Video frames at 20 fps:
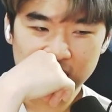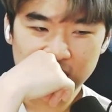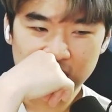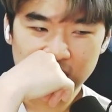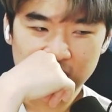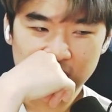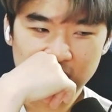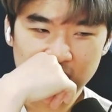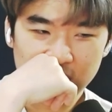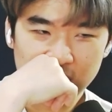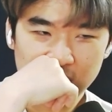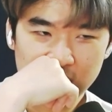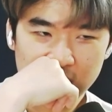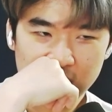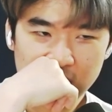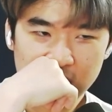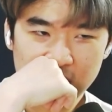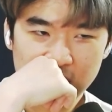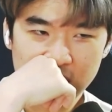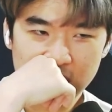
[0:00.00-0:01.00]

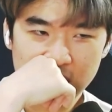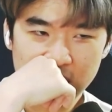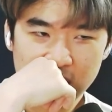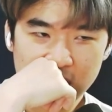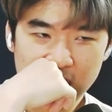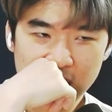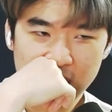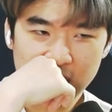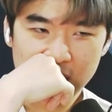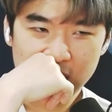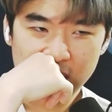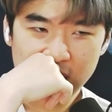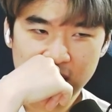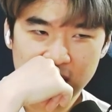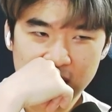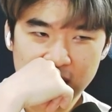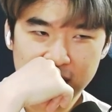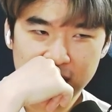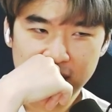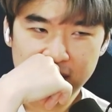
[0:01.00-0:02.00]

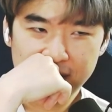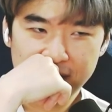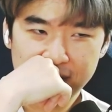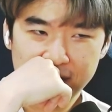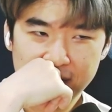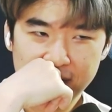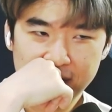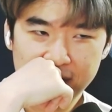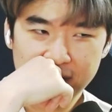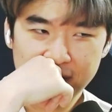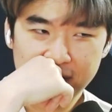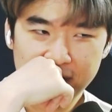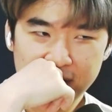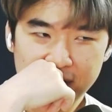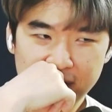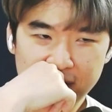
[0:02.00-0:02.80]
No one is speaking in this clip.